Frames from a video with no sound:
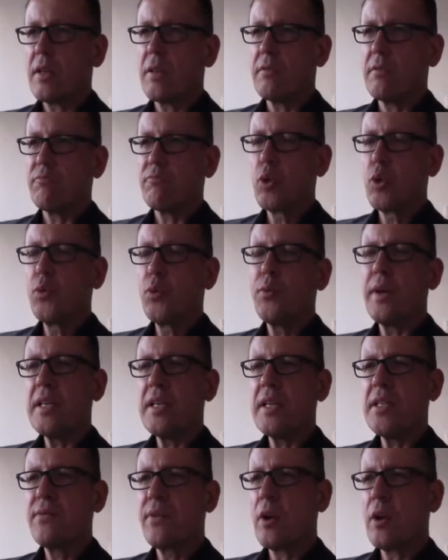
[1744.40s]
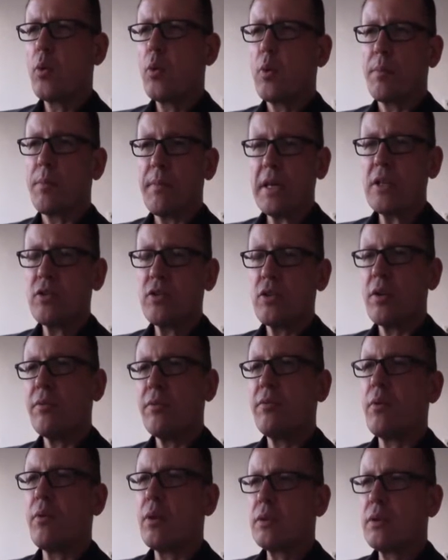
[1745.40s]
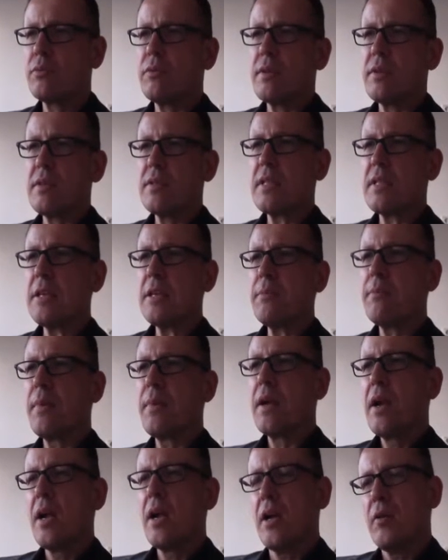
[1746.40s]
a two-phase flow, a mixture of water and steam,